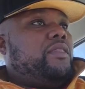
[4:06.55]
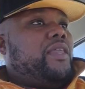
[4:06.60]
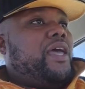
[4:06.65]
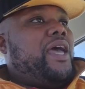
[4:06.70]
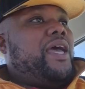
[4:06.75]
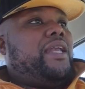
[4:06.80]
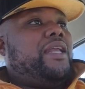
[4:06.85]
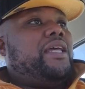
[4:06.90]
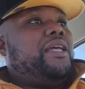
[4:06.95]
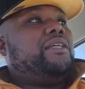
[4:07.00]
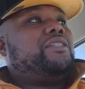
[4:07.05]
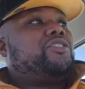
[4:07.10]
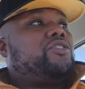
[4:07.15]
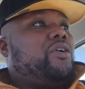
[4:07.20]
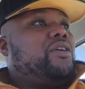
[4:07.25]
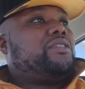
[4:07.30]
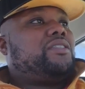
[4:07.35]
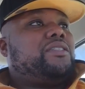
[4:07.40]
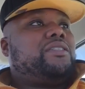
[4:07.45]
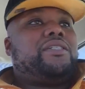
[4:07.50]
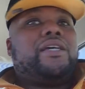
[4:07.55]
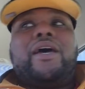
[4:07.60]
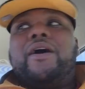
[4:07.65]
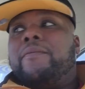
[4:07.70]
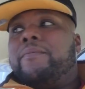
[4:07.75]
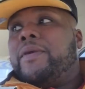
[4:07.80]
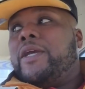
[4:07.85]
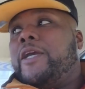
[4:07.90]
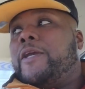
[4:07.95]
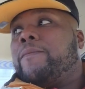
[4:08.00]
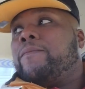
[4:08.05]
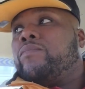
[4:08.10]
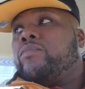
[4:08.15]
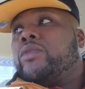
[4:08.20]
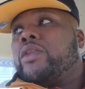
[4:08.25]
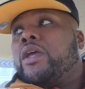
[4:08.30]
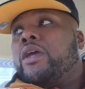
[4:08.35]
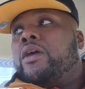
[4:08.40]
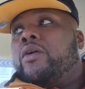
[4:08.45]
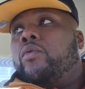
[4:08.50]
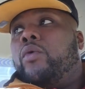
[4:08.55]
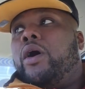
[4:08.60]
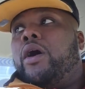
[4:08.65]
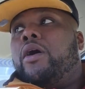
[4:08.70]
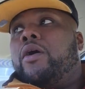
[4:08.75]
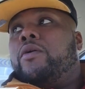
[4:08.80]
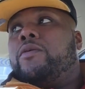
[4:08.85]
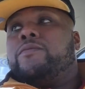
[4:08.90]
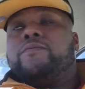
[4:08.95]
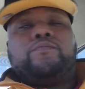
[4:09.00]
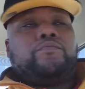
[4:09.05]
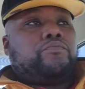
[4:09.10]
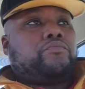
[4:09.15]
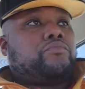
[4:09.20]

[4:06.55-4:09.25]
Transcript: Then he starts to tell me, well,